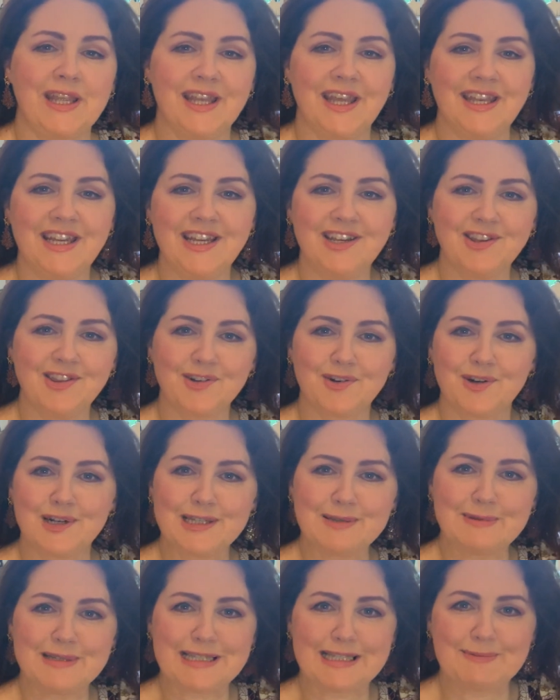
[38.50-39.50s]
Getting into the
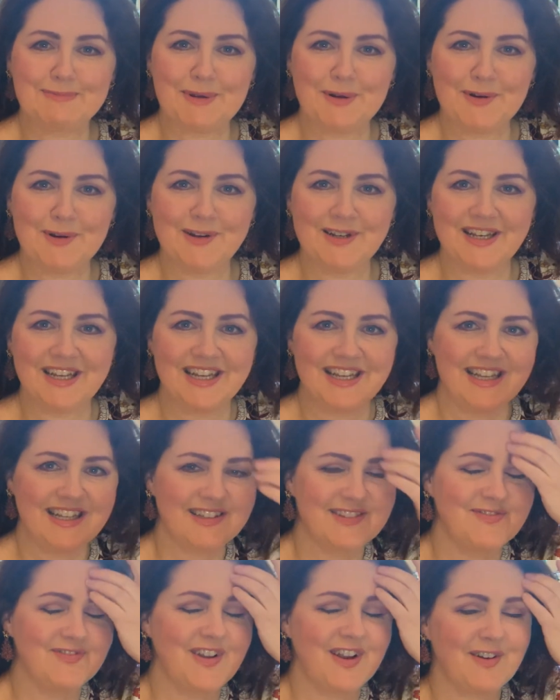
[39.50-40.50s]
Christmas spirit. It
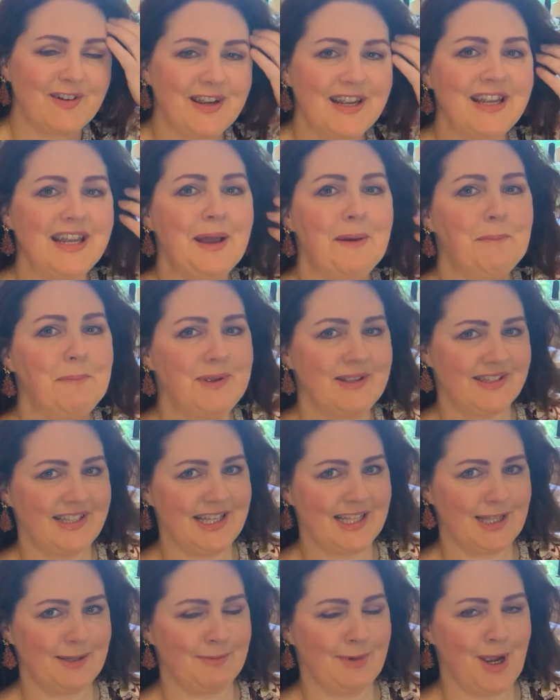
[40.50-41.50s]
is very busy
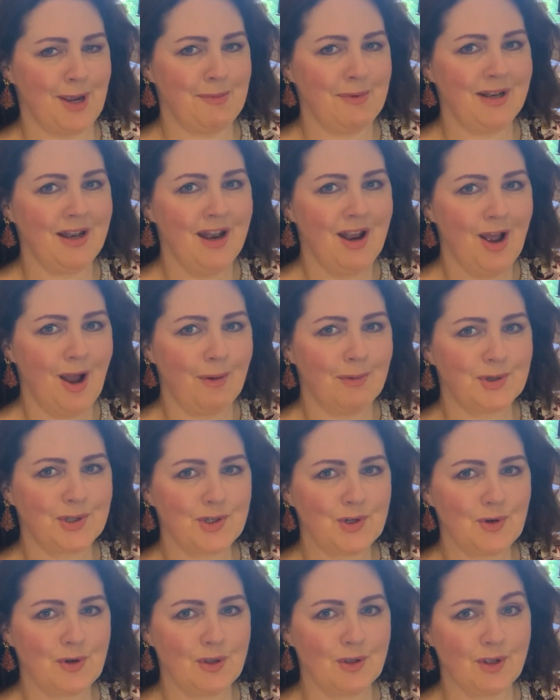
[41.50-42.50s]
at the moment. I'm
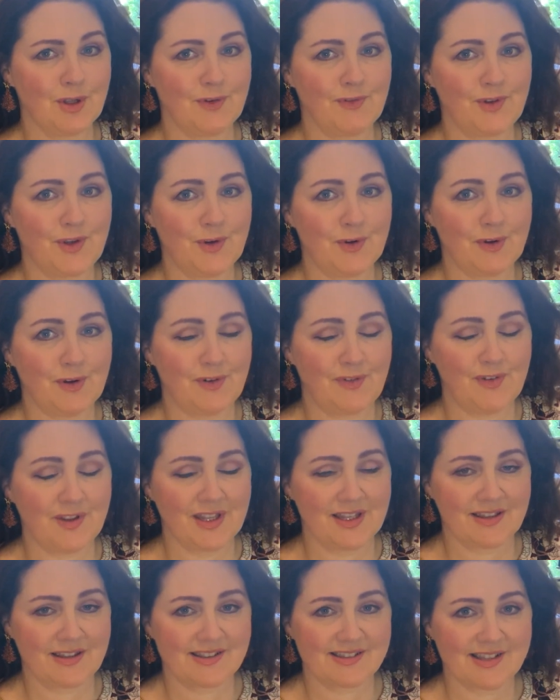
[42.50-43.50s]
sure a lot of you are
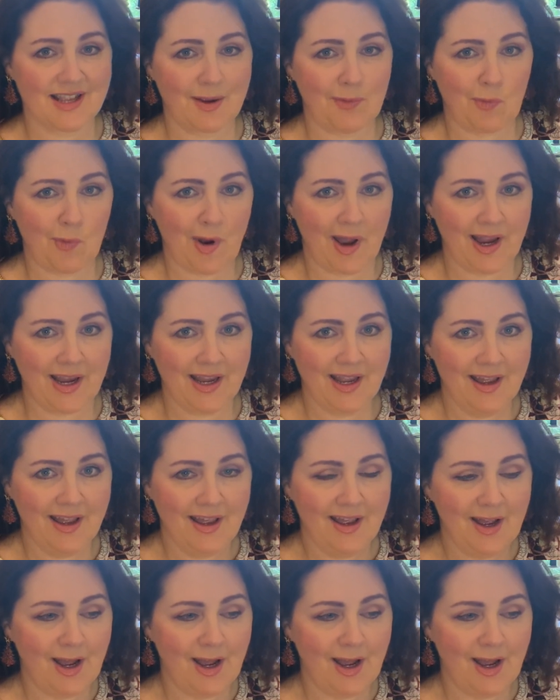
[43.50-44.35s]
feeling the same way.